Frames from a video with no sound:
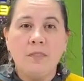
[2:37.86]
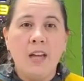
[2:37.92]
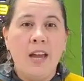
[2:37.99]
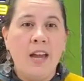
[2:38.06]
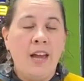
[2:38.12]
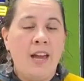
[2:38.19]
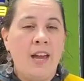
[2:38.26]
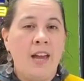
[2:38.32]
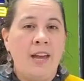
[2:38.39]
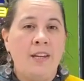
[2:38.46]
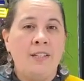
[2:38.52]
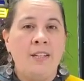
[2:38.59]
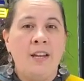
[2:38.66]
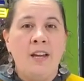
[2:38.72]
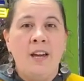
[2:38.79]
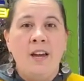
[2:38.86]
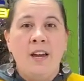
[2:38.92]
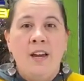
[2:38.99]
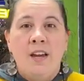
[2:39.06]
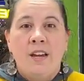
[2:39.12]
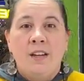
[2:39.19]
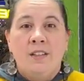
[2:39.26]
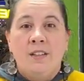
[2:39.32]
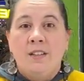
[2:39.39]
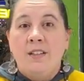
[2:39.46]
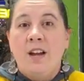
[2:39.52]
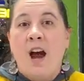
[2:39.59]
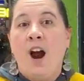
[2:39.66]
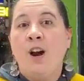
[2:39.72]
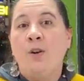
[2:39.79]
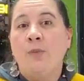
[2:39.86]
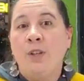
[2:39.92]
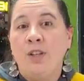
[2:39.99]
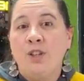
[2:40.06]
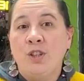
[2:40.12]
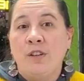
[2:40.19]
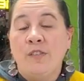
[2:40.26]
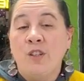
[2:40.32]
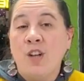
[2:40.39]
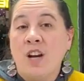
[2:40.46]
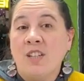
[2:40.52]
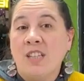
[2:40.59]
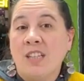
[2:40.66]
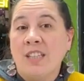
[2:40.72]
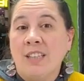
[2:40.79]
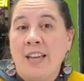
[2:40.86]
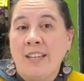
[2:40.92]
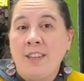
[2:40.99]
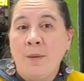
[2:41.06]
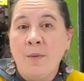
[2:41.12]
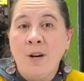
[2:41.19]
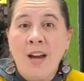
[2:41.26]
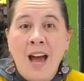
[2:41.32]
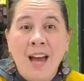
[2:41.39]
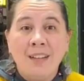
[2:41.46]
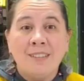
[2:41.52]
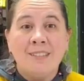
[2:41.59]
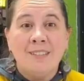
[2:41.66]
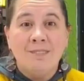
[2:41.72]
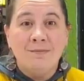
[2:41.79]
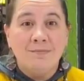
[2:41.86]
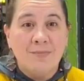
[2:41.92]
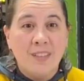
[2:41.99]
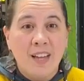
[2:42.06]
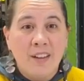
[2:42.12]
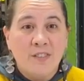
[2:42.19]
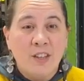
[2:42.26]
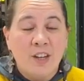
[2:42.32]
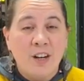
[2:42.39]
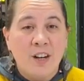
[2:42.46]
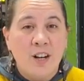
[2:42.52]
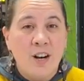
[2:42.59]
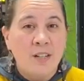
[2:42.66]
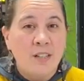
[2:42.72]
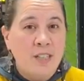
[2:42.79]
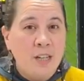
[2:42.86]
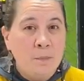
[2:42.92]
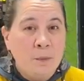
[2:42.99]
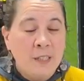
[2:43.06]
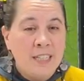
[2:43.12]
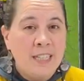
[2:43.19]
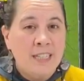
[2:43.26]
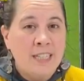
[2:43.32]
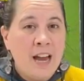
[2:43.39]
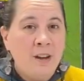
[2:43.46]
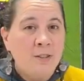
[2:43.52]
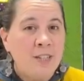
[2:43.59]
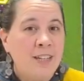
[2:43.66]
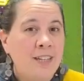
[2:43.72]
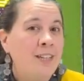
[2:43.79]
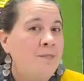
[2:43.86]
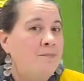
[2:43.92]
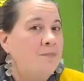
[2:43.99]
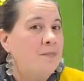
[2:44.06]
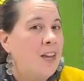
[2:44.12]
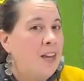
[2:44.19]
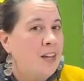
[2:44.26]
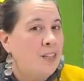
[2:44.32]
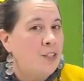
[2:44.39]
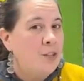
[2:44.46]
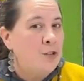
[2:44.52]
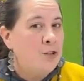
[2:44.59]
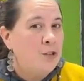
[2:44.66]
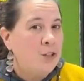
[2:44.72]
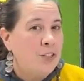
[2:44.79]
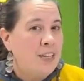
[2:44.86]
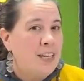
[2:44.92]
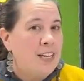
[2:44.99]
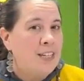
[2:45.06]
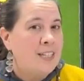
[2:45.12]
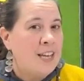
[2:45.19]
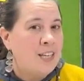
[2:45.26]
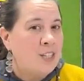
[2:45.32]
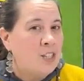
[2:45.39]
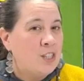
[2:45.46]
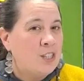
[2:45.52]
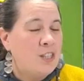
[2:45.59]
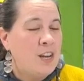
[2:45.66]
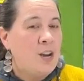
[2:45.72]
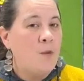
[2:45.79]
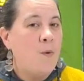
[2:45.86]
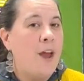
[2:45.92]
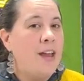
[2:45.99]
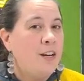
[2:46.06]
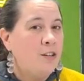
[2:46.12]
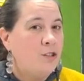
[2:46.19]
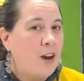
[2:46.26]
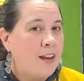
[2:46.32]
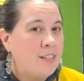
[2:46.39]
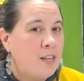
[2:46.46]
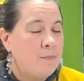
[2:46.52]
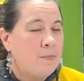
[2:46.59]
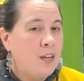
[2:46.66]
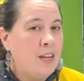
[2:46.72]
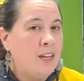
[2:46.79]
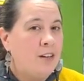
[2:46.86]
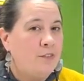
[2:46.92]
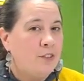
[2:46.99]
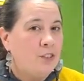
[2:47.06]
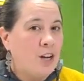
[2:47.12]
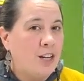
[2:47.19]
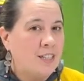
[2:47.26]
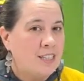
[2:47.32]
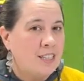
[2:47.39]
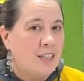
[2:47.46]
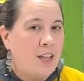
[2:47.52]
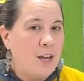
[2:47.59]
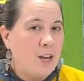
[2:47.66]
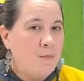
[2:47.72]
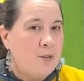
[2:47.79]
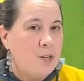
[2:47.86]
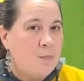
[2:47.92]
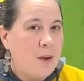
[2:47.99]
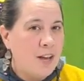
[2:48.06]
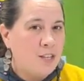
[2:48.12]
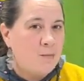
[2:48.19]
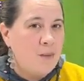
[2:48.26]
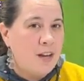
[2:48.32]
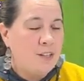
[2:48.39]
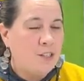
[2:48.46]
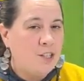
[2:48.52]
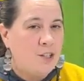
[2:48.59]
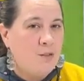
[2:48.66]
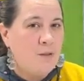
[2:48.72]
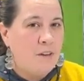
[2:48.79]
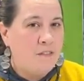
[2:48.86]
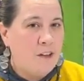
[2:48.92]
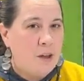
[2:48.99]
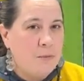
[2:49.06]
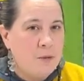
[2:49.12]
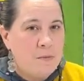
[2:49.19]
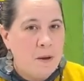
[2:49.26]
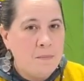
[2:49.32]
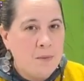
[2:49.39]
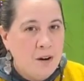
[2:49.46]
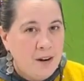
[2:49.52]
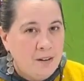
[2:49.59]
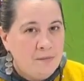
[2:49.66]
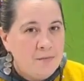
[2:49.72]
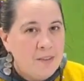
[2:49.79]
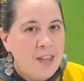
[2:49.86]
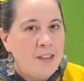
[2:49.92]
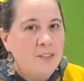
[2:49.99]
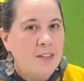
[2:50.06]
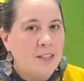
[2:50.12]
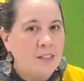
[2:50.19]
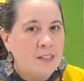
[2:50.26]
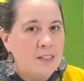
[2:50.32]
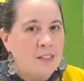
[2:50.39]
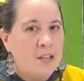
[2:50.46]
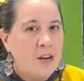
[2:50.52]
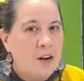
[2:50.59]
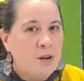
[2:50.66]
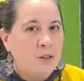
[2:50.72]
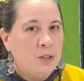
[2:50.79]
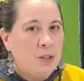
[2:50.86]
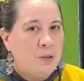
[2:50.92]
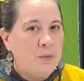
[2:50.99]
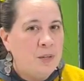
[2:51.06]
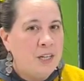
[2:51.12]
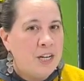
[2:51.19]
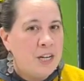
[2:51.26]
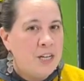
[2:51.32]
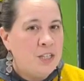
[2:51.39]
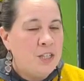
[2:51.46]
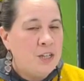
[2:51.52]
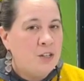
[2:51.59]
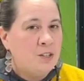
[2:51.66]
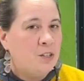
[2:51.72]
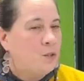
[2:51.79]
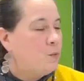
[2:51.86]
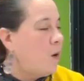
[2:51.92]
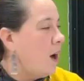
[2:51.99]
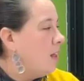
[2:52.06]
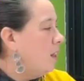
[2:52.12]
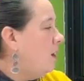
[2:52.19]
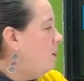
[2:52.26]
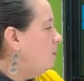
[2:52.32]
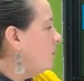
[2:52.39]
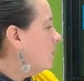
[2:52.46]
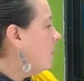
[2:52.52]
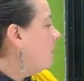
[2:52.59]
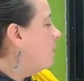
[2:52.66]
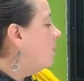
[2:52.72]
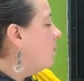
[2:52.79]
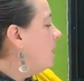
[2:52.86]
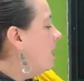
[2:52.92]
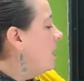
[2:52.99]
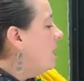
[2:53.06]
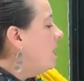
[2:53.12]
and aren't really sure if your dog's going to like them or not. If they're deeply discounted, it usually takes the sting away to try something. And if your dog doesn't like them and you pass them on to a family member, that's, you know, a little bit easier to swallow. So